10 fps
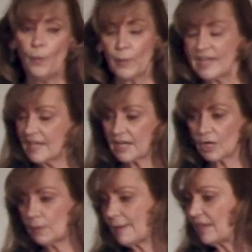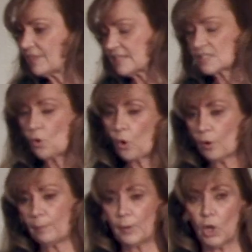we hear about these
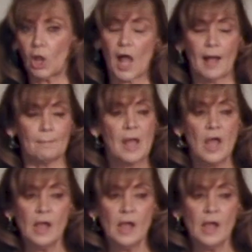horrible um,